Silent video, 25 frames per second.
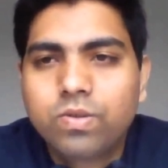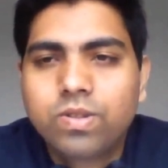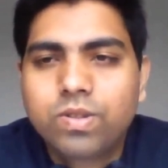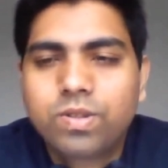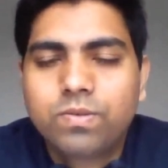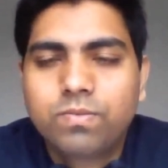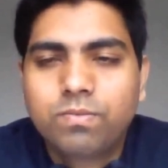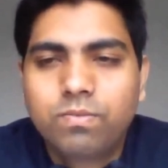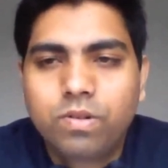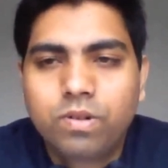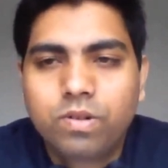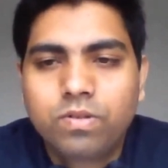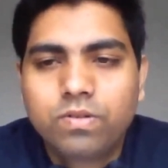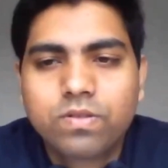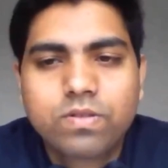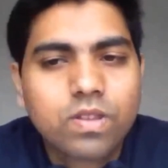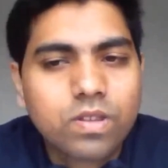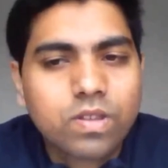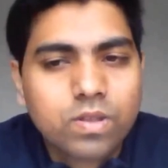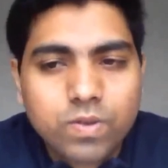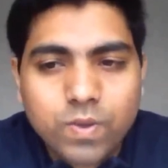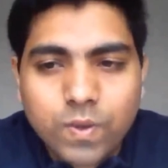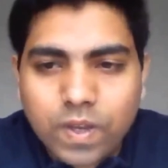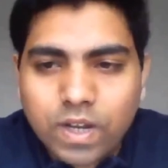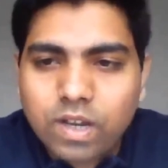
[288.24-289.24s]
course,
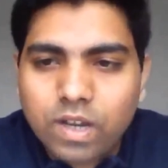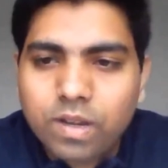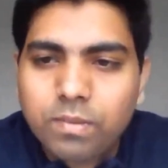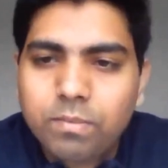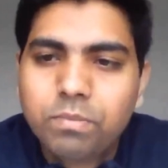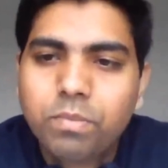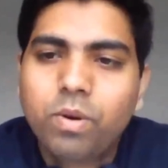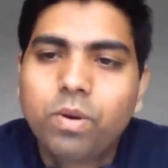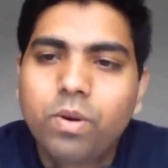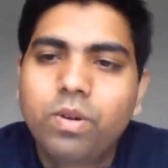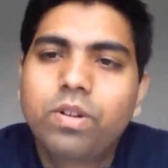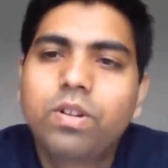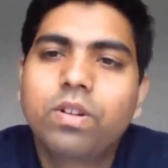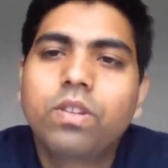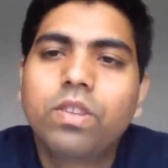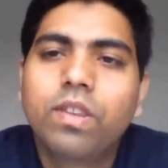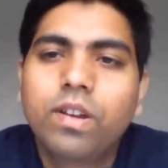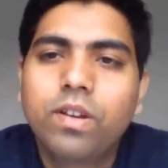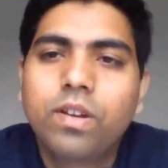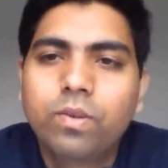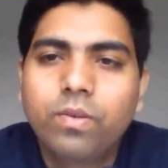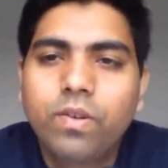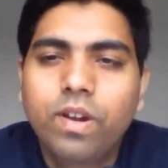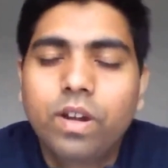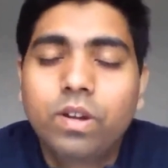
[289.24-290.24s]
because it's very
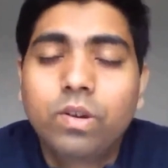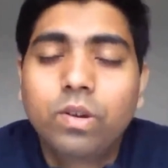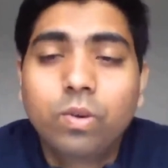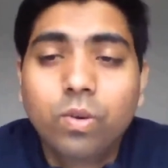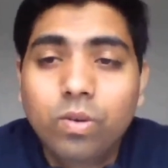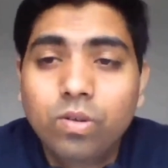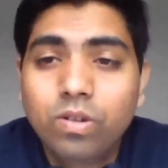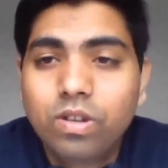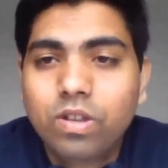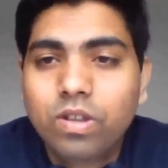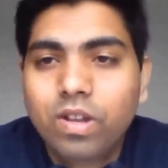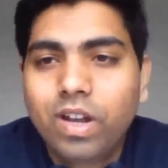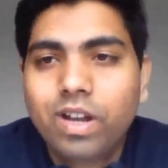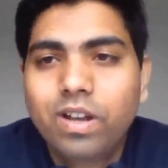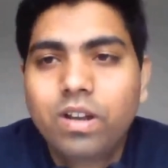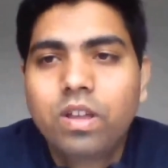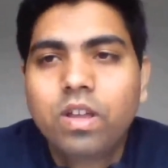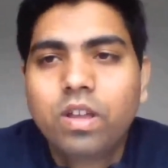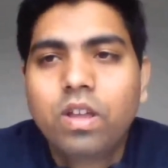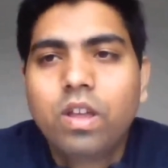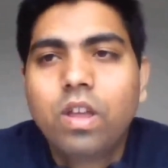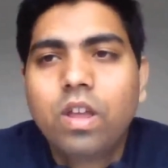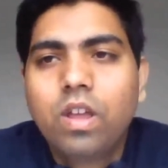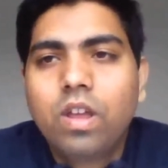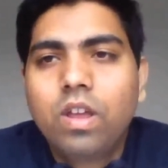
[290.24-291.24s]
important that you get good
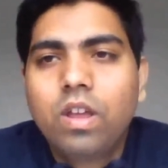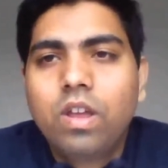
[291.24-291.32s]
grade.